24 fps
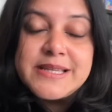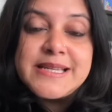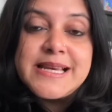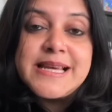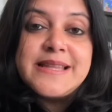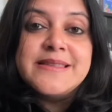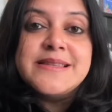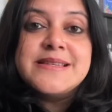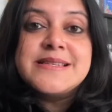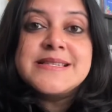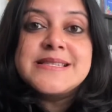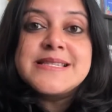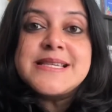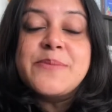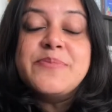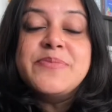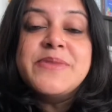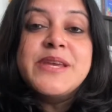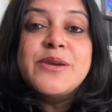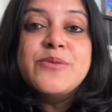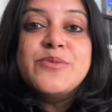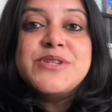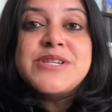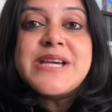and this is
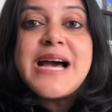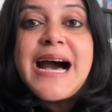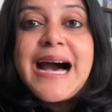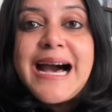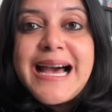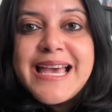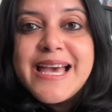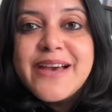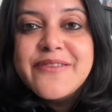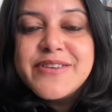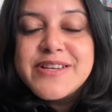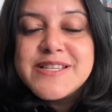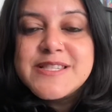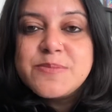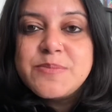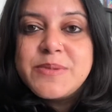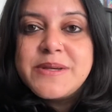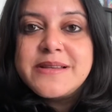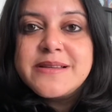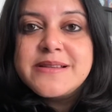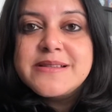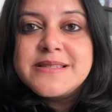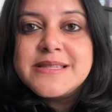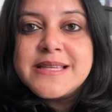something which I have
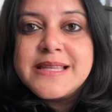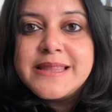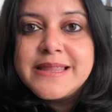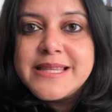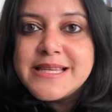experienced in